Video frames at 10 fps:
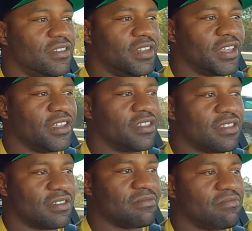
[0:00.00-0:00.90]
Like,
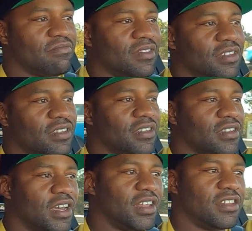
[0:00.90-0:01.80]
it's
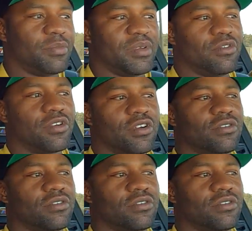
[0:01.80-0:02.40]
got a little bit more